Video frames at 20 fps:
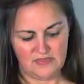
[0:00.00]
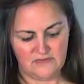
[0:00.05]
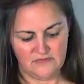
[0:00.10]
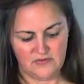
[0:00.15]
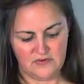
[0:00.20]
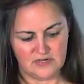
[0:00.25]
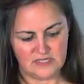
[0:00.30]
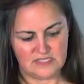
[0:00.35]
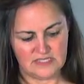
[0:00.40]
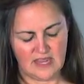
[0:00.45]
the
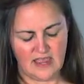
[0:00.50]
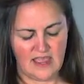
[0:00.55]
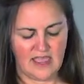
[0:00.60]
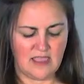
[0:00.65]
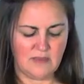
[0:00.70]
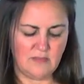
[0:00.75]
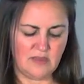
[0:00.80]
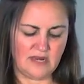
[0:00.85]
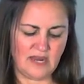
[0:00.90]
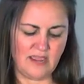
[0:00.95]
first
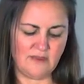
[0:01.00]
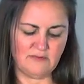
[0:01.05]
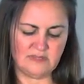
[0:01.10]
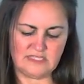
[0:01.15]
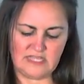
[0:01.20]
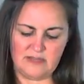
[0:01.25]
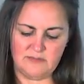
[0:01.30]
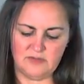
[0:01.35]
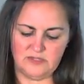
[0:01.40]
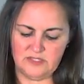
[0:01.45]
time, and I
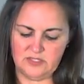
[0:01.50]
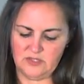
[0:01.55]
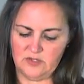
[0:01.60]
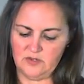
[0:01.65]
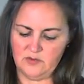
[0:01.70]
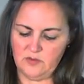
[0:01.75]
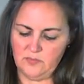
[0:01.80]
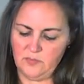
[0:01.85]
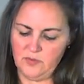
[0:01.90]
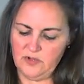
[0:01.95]
was able
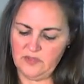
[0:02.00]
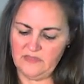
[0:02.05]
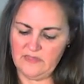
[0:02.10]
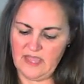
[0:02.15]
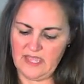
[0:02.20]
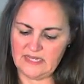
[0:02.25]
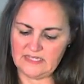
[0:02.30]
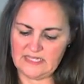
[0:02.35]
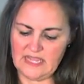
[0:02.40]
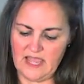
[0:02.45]
to put
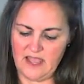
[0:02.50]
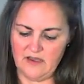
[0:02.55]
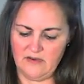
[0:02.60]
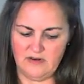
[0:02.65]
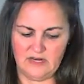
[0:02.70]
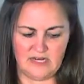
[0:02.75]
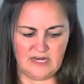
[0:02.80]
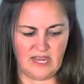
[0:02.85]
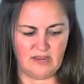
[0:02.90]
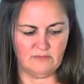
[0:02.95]
that
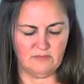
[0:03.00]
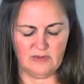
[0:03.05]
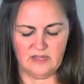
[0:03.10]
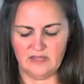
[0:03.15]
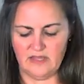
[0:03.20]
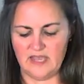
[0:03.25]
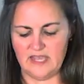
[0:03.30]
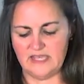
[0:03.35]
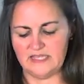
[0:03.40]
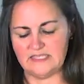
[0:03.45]
down, and I
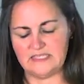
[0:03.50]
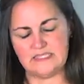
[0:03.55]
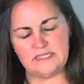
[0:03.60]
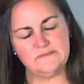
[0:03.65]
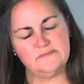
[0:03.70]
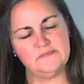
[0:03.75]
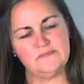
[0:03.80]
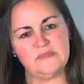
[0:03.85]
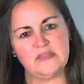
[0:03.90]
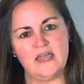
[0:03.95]
realized
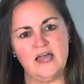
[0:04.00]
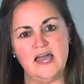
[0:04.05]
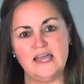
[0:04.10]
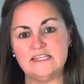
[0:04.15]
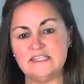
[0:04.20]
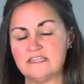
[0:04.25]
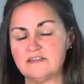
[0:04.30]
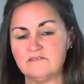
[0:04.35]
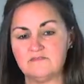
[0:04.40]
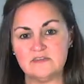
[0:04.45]
I
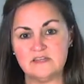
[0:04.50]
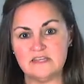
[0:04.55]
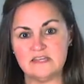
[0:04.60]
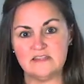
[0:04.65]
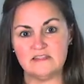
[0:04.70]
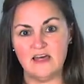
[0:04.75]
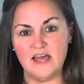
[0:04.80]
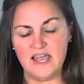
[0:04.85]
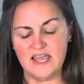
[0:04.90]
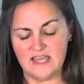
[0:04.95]
didn't
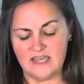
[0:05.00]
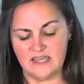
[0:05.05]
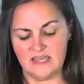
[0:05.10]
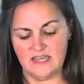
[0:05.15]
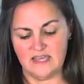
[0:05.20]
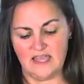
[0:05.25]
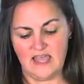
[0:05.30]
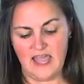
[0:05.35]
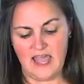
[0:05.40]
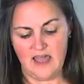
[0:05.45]
really
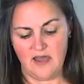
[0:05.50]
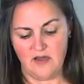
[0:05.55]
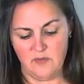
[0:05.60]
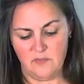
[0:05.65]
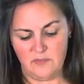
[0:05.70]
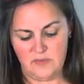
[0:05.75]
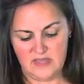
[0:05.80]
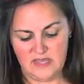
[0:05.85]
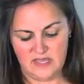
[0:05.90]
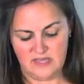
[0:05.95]
like how
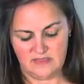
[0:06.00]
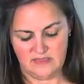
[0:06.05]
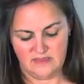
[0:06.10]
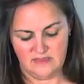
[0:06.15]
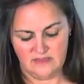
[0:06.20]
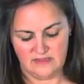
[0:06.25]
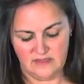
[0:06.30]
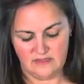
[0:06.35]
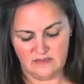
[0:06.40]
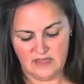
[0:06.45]
big
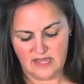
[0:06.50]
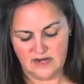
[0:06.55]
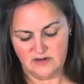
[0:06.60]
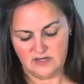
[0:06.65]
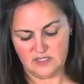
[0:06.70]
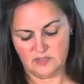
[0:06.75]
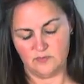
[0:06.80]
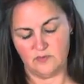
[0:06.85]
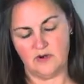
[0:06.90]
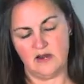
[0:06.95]
the
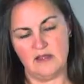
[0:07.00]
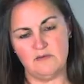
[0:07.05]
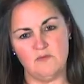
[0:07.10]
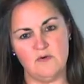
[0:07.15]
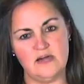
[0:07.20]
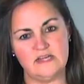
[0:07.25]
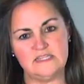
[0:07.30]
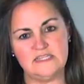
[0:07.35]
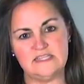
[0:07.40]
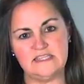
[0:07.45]
letters were. I
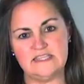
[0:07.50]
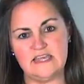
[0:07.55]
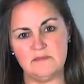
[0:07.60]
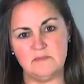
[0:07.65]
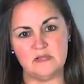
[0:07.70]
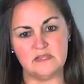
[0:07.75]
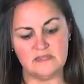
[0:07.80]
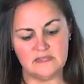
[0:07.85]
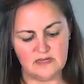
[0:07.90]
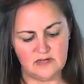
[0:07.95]
wanted
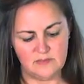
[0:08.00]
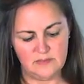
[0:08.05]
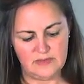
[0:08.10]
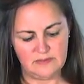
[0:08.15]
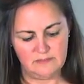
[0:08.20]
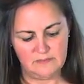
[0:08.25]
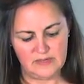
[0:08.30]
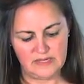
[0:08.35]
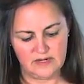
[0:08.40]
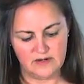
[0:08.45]
them a little
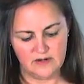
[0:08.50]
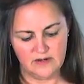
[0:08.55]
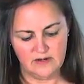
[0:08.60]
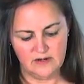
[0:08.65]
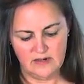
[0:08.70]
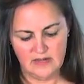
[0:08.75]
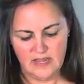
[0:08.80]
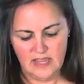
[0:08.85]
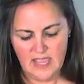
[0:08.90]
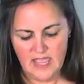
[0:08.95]
bit
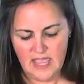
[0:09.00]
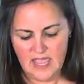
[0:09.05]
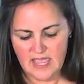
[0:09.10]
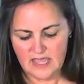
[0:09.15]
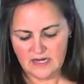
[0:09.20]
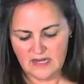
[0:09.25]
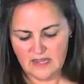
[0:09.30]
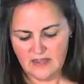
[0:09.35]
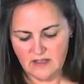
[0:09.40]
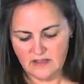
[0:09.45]
bigger,
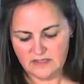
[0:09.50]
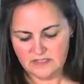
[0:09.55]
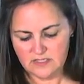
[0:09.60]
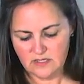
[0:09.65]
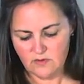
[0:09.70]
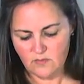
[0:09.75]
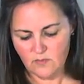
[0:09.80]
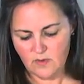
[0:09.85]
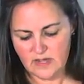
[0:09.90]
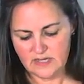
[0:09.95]
and I
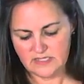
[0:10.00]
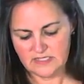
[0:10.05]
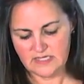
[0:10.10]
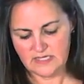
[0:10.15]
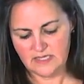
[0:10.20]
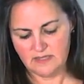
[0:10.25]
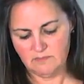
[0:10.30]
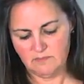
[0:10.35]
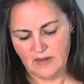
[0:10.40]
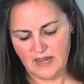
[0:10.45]
also
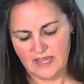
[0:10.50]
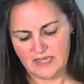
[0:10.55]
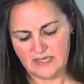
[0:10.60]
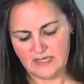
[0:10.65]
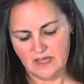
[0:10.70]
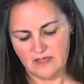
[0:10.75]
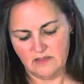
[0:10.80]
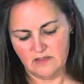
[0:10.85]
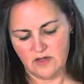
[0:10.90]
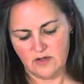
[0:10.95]
wanted my
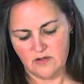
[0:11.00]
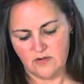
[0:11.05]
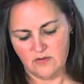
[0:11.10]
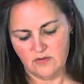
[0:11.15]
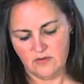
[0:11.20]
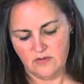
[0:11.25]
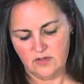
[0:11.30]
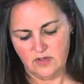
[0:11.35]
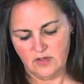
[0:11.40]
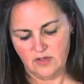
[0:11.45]

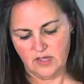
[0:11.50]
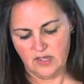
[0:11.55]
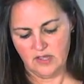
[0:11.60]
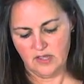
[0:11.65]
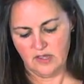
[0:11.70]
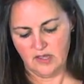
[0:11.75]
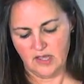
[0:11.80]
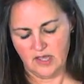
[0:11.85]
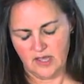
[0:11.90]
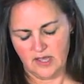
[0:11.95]
yellow
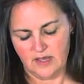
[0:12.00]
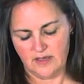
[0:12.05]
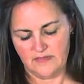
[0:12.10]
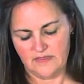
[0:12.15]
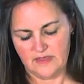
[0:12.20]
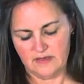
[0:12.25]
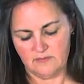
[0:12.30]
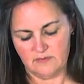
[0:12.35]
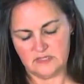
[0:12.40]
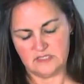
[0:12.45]

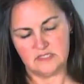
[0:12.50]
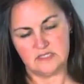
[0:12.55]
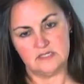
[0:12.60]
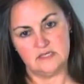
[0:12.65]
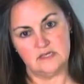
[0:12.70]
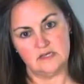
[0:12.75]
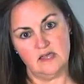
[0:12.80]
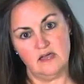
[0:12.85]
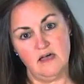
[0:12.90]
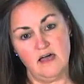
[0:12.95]
that
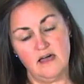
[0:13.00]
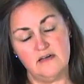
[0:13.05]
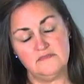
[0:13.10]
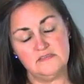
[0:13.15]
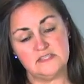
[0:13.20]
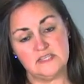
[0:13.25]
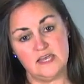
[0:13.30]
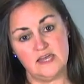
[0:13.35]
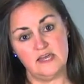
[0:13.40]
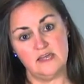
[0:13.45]
was
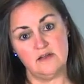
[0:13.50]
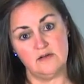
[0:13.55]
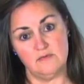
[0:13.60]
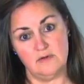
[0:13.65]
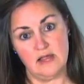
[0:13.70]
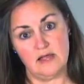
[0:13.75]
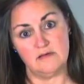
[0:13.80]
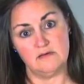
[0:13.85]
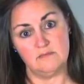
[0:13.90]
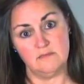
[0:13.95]
offset
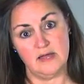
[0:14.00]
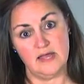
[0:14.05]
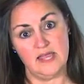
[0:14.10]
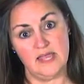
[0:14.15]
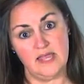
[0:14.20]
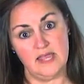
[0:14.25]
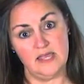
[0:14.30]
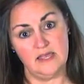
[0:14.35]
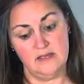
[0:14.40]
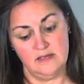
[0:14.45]
around
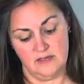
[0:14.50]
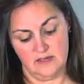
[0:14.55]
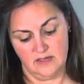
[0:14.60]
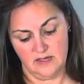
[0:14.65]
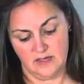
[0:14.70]
my